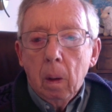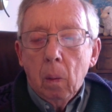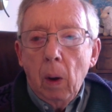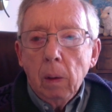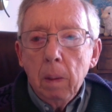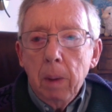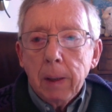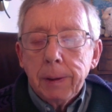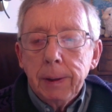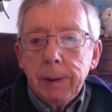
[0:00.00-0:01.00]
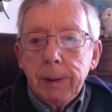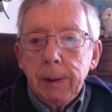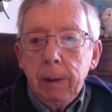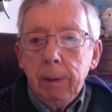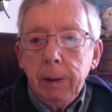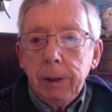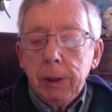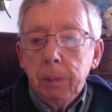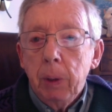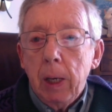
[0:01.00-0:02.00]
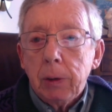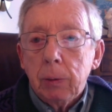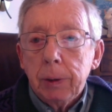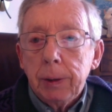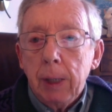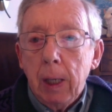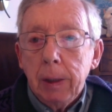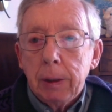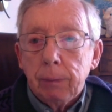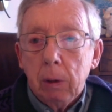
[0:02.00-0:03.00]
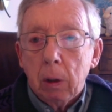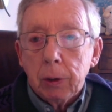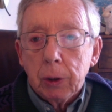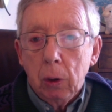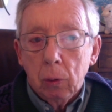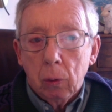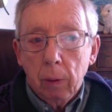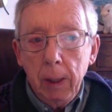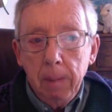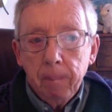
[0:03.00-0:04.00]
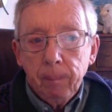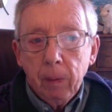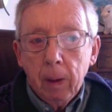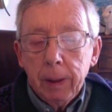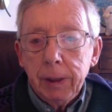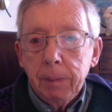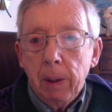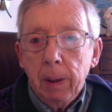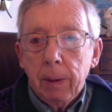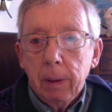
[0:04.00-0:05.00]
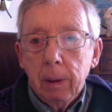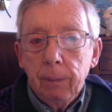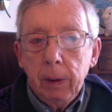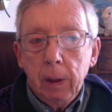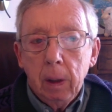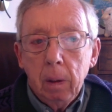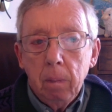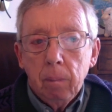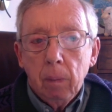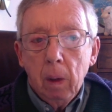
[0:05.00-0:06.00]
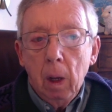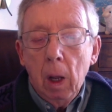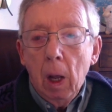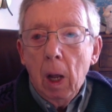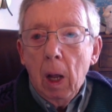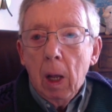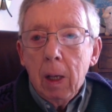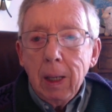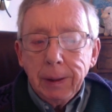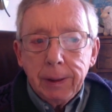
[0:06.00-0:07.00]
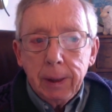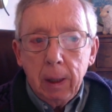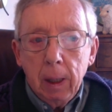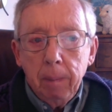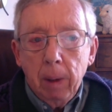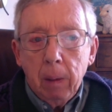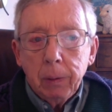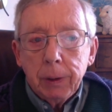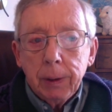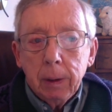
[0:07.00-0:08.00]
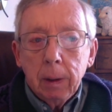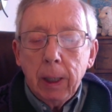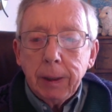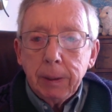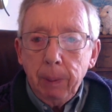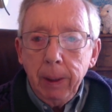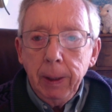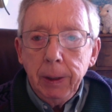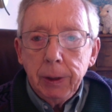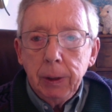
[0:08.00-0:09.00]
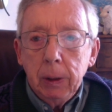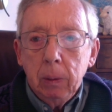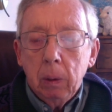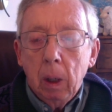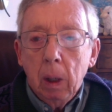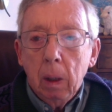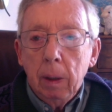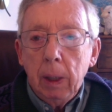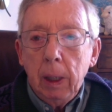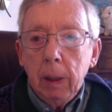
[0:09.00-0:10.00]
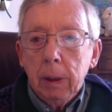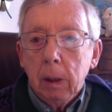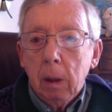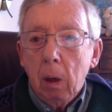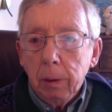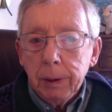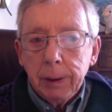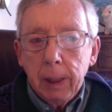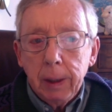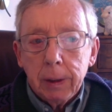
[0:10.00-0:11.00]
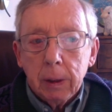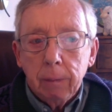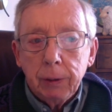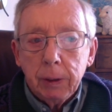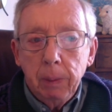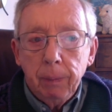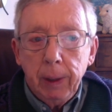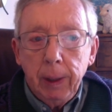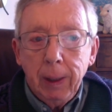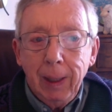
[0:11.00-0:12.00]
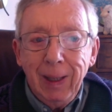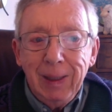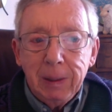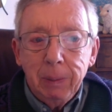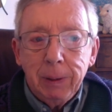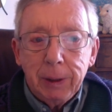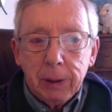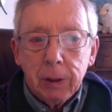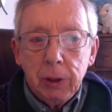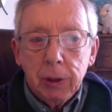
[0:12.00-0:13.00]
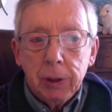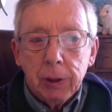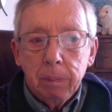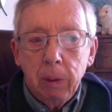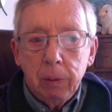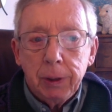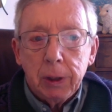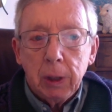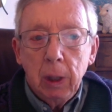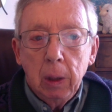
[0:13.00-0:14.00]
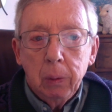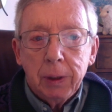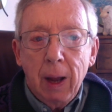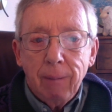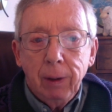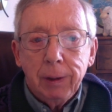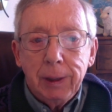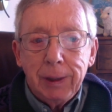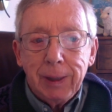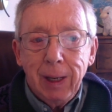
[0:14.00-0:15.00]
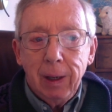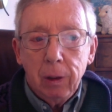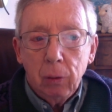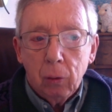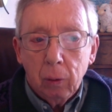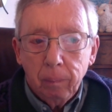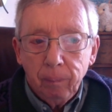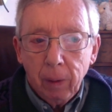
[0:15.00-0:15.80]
Welcome back to this series, Supernatural Signs of God's Glory. This is my third video. Last time I was explaining to you the content of some of the intimate discussions that Moses was having at his tent door.